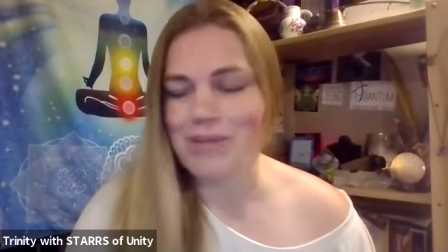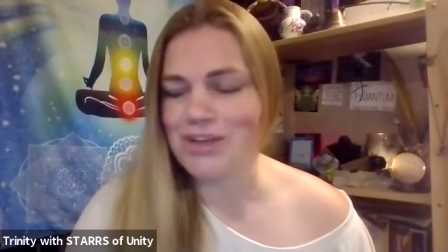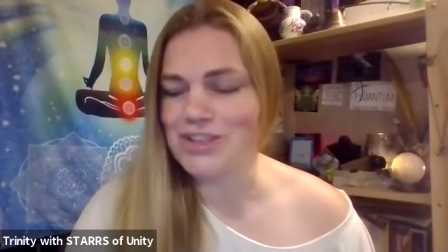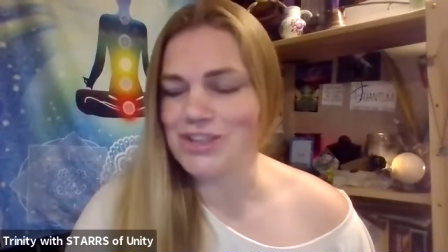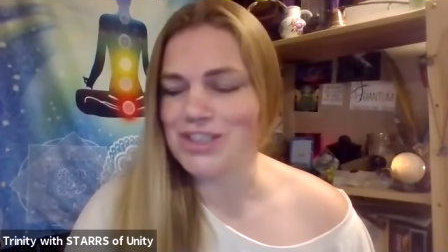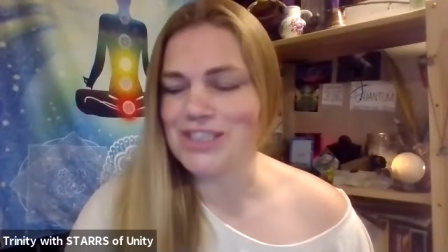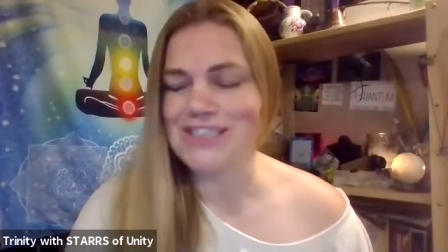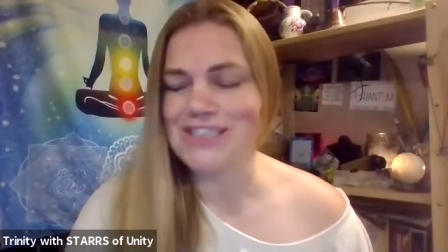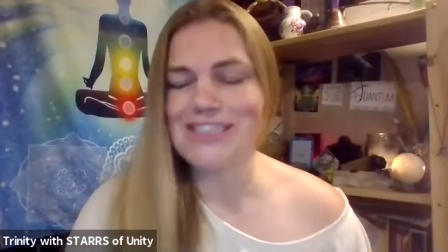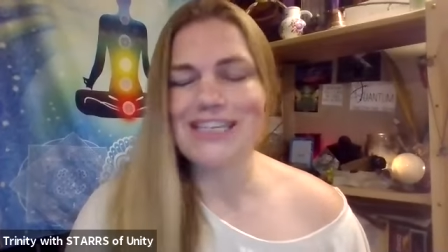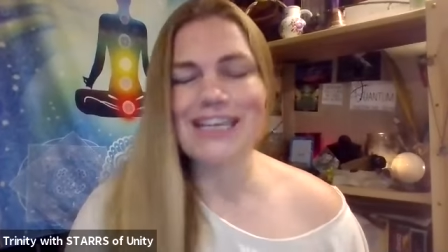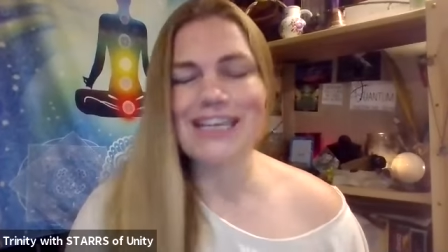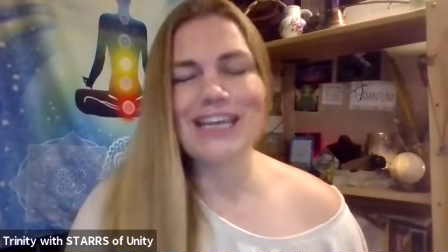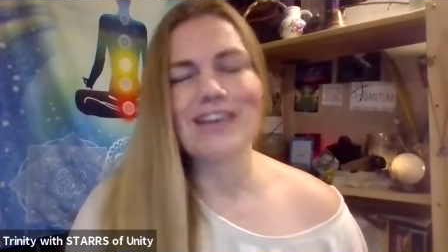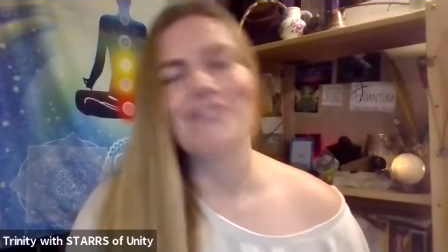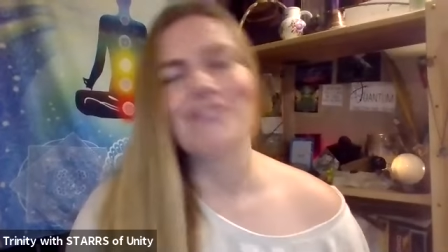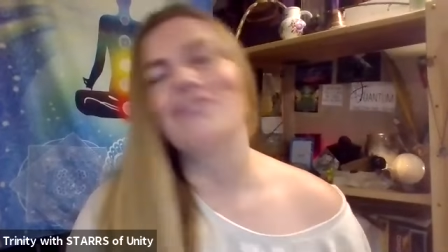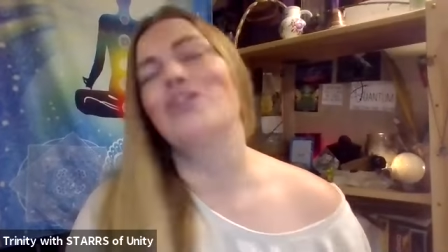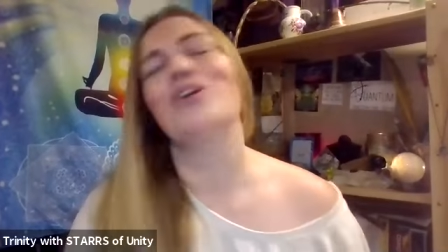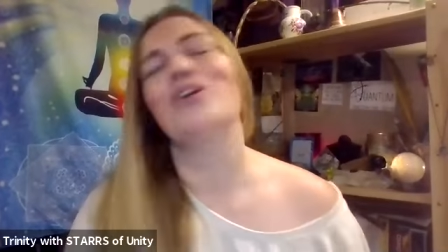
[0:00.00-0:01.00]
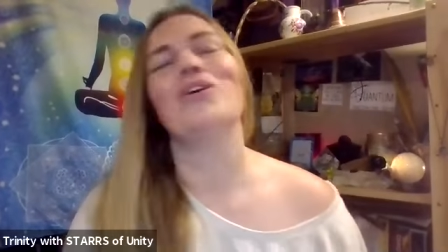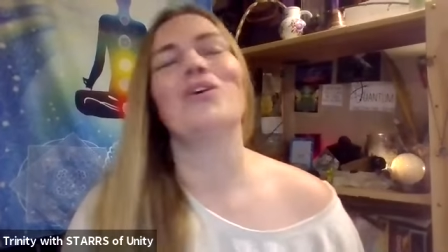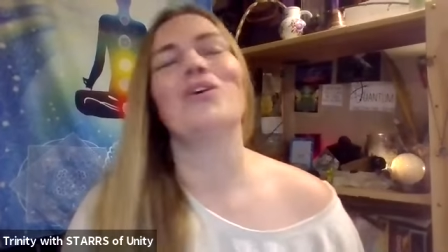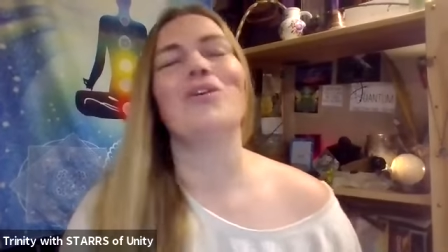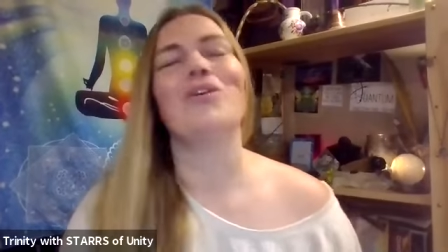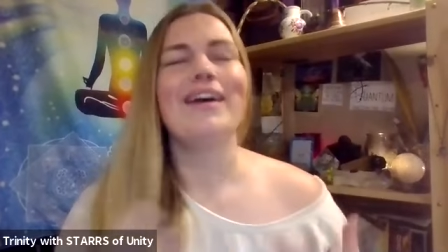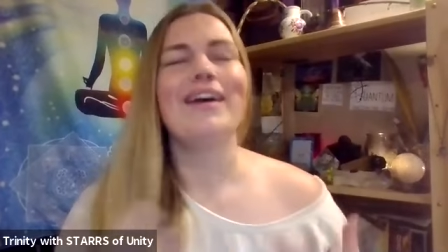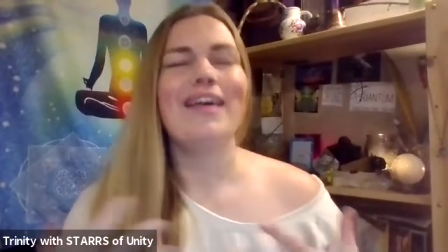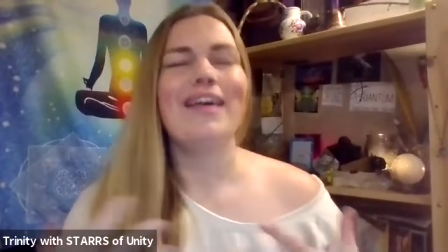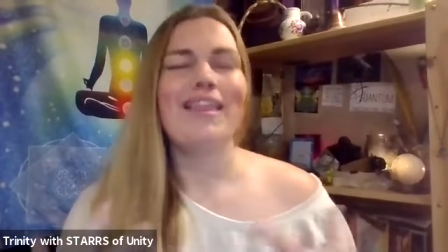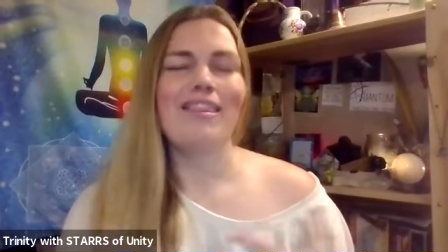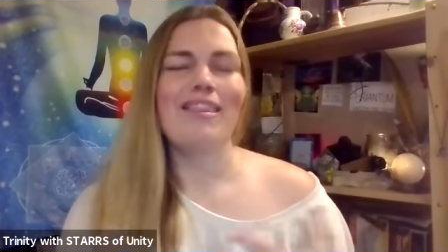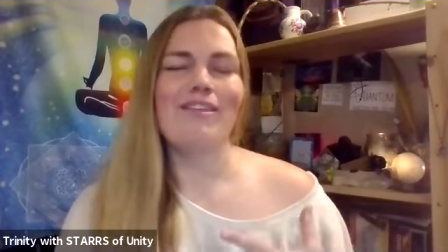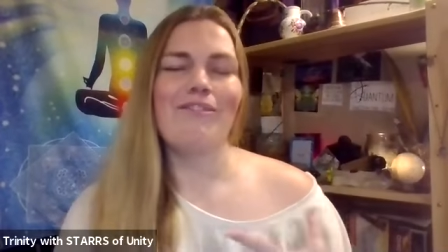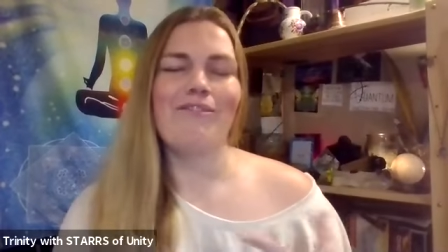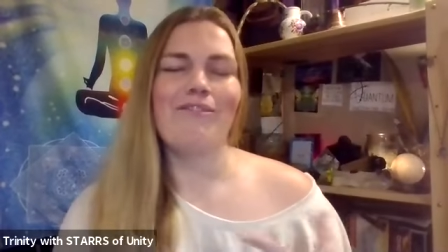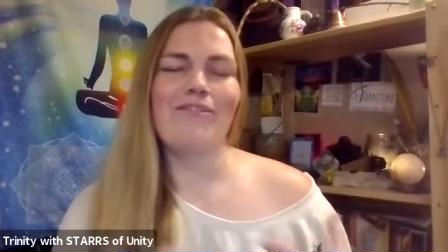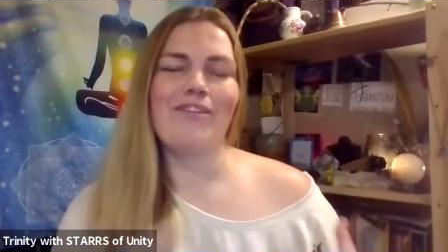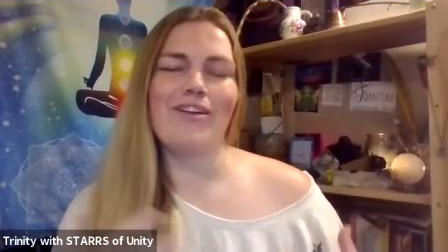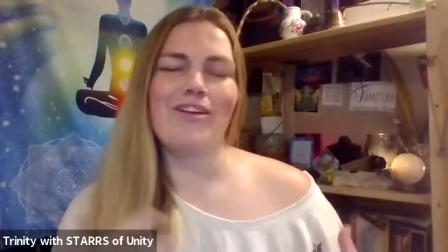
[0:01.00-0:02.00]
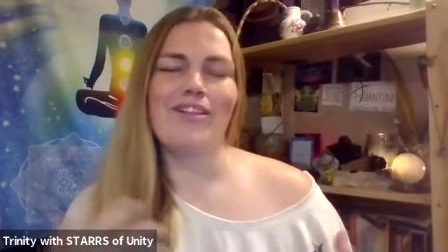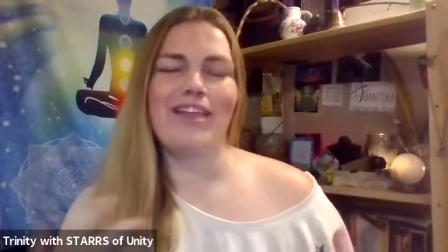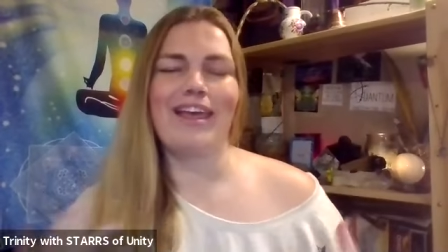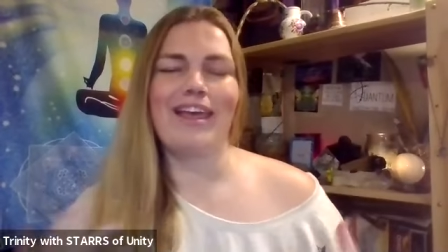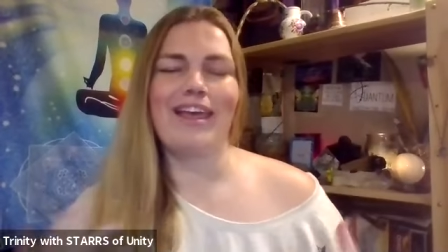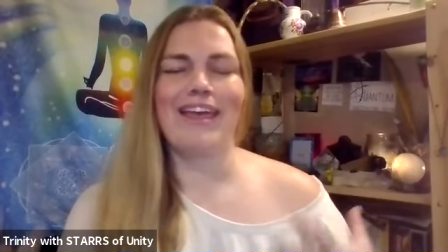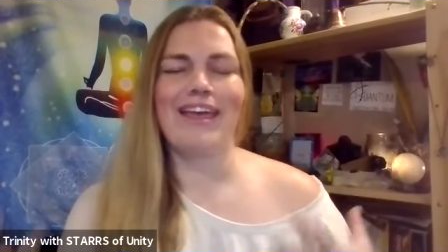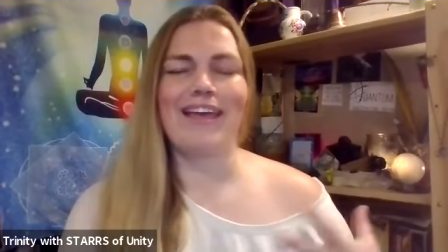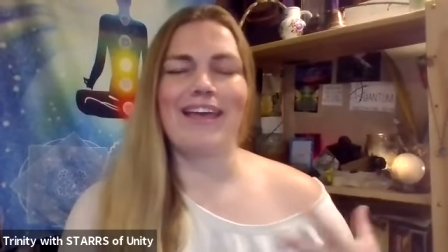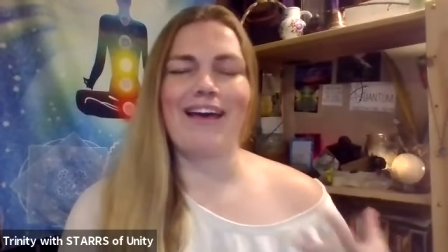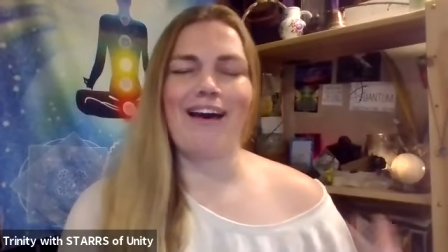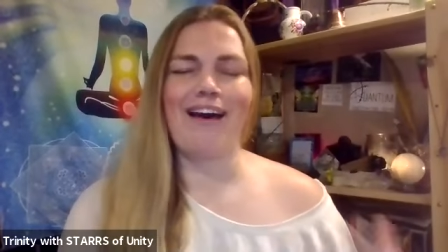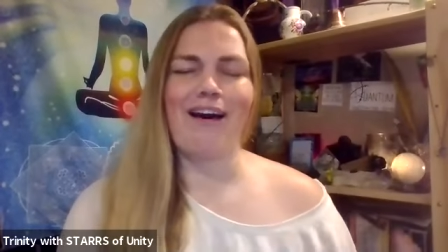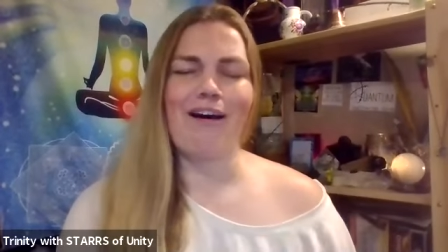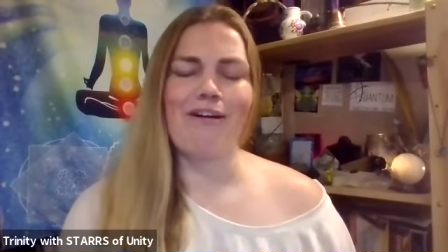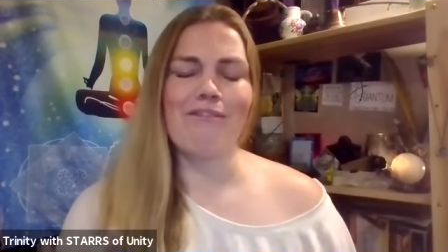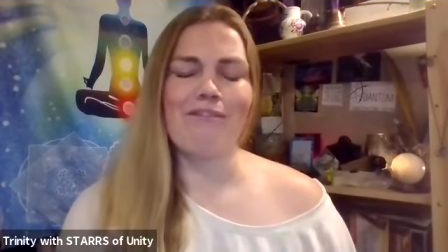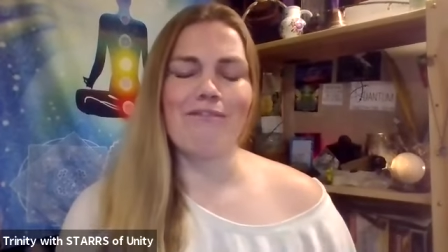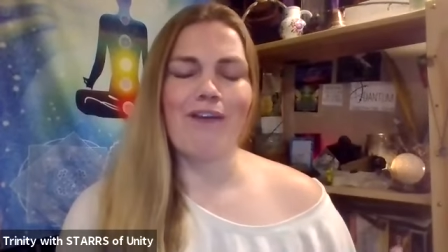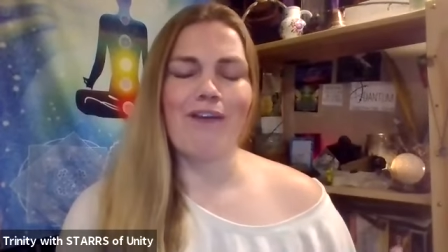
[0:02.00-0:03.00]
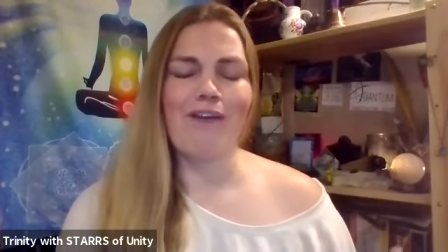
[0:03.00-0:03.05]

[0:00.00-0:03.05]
but just to give you the feeling of,